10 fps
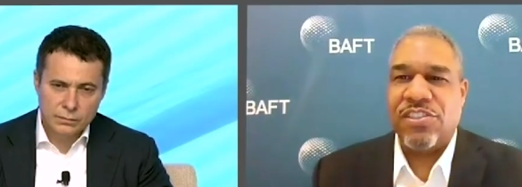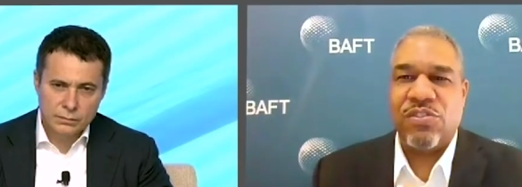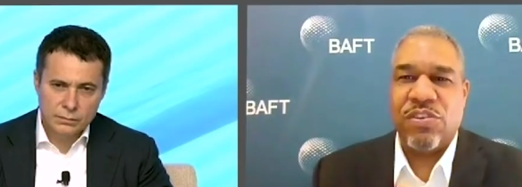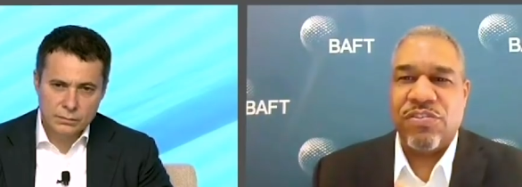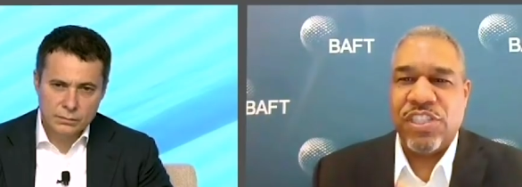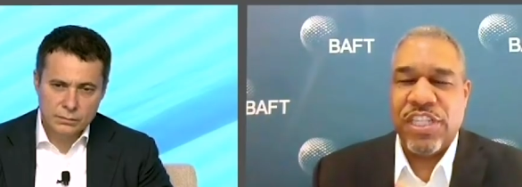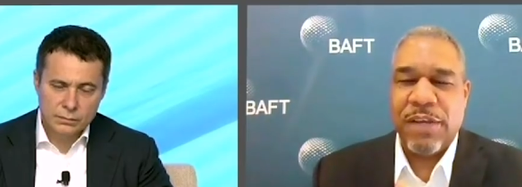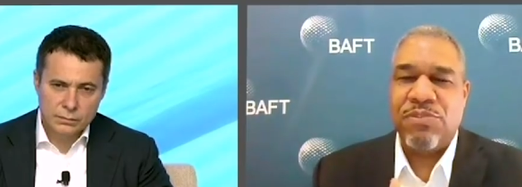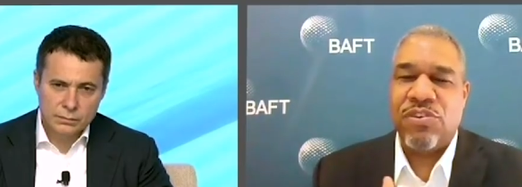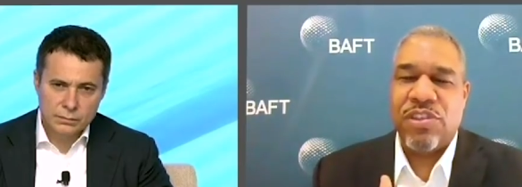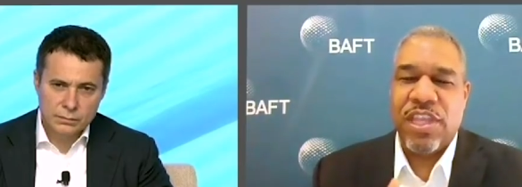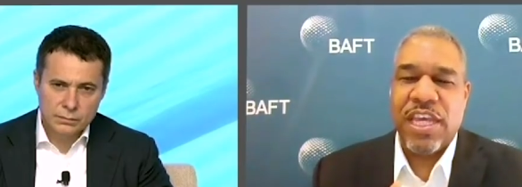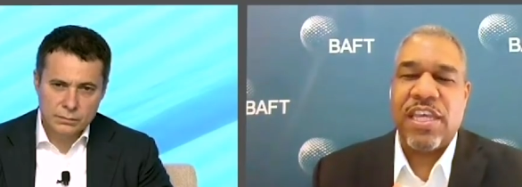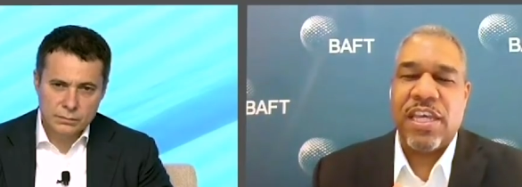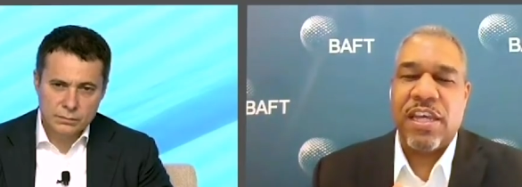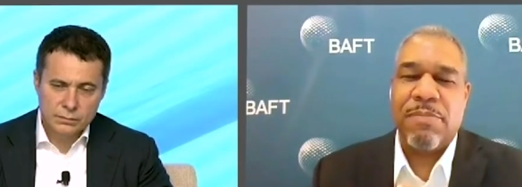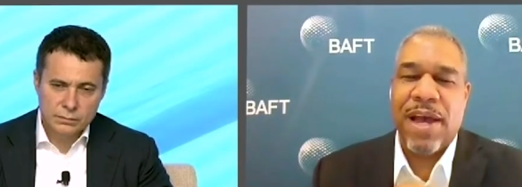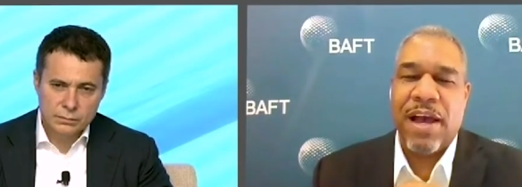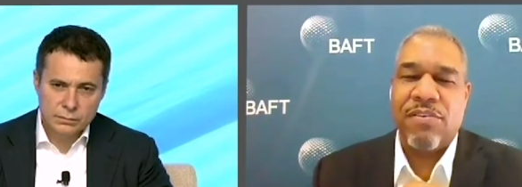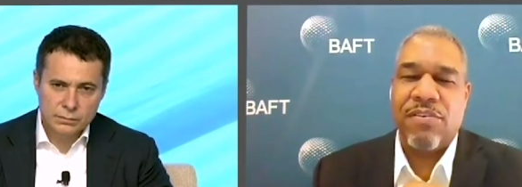Speaker 1: sort of shaped your thinking
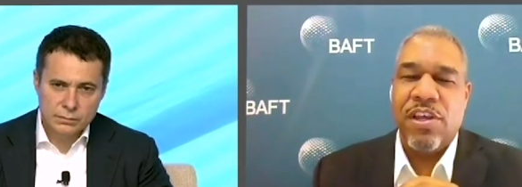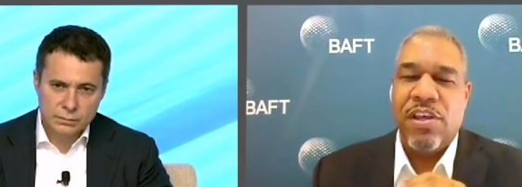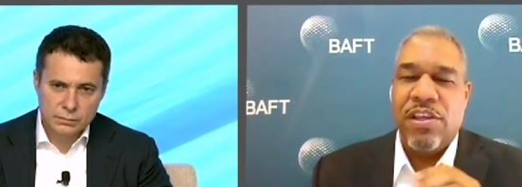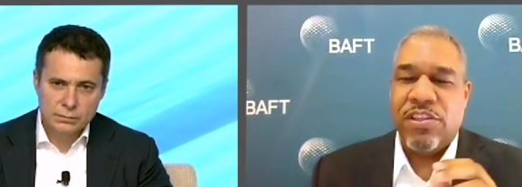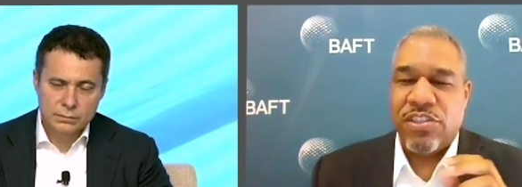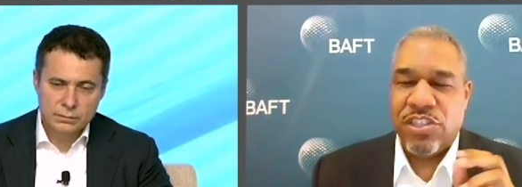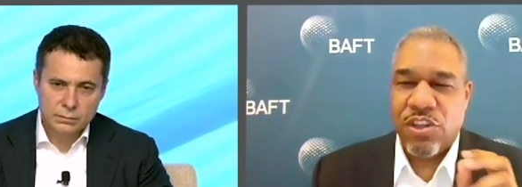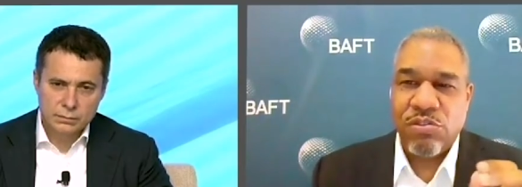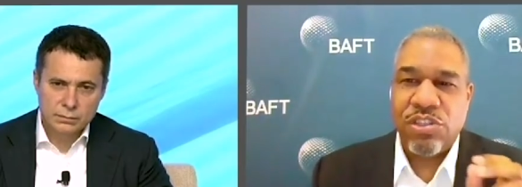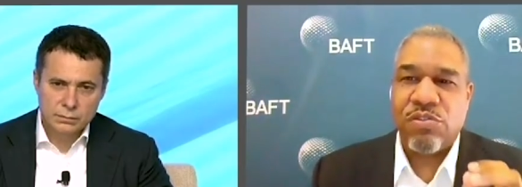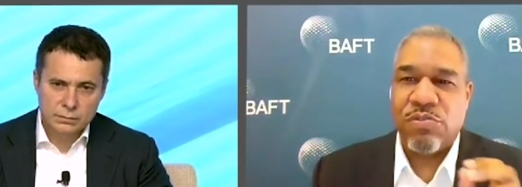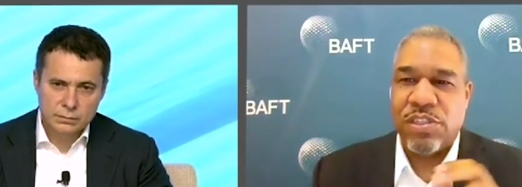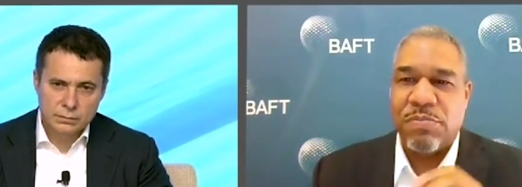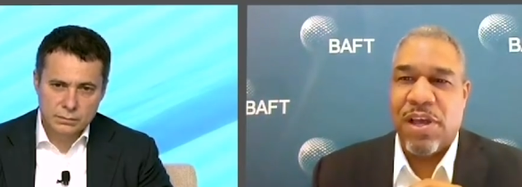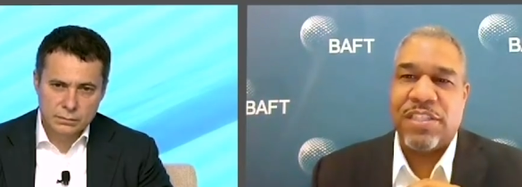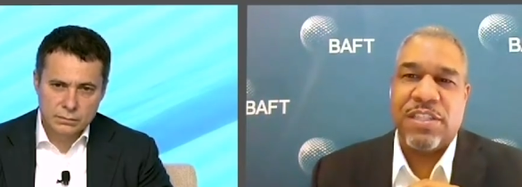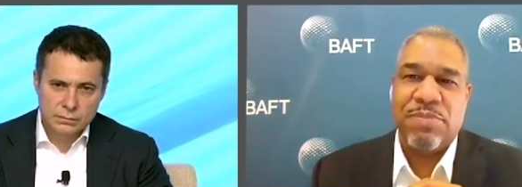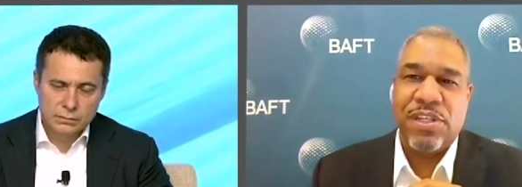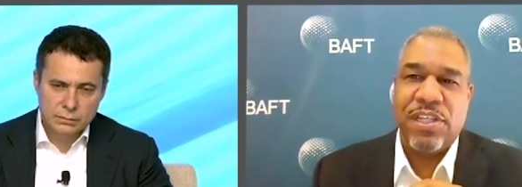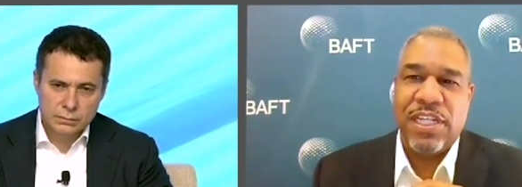about social
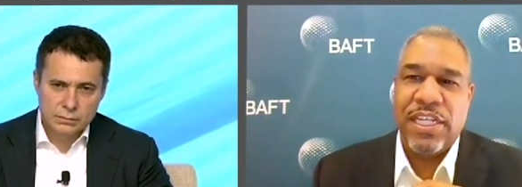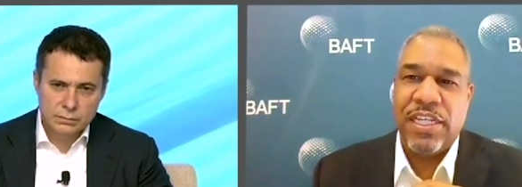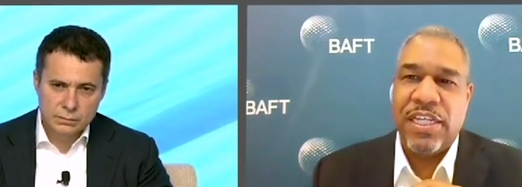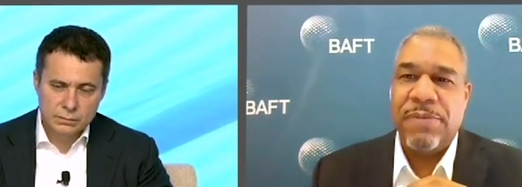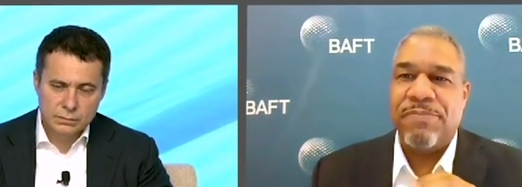responsibility